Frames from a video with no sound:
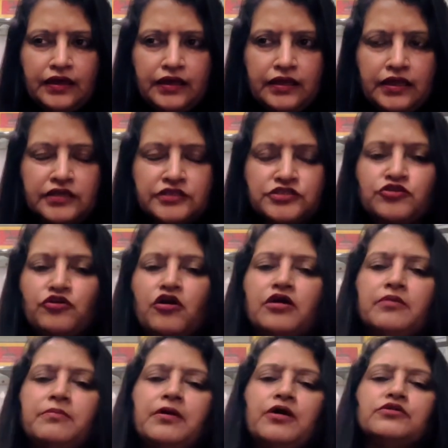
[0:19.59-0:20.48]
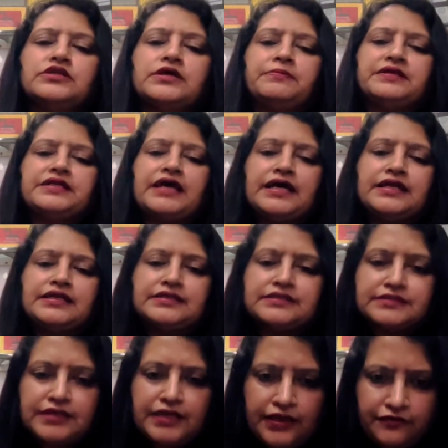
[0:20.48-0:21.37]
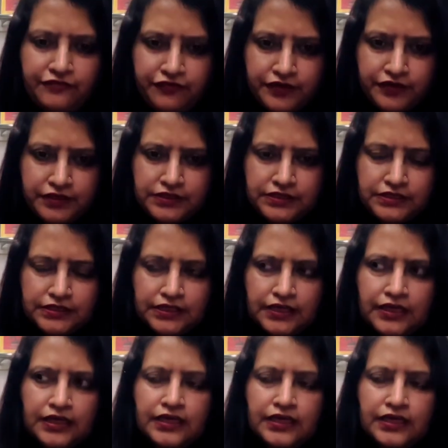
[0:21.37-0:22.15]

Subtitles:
Let's talk about hepatitis A first.